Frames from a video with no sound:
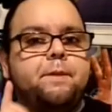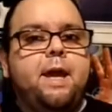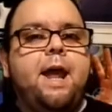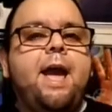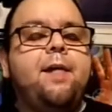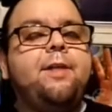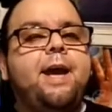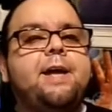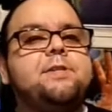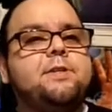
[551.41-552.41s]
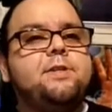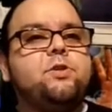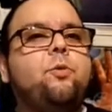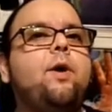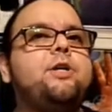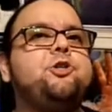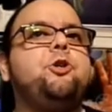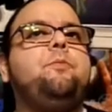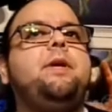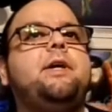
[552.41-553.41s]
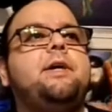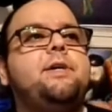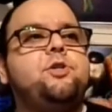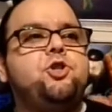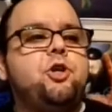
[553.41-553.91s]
And I only ask this question because